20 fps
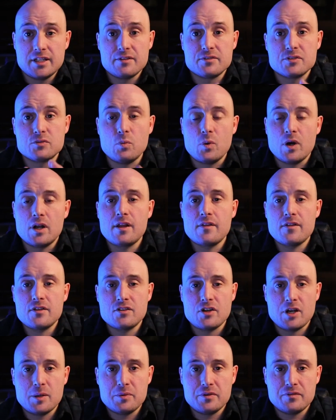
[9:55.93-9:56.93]
there is one other
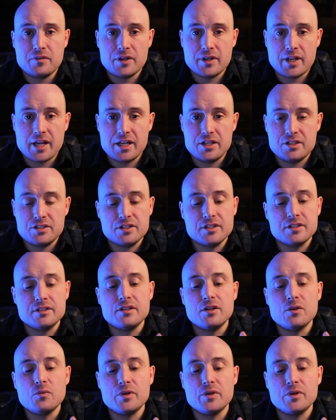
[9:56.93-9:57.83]
type of location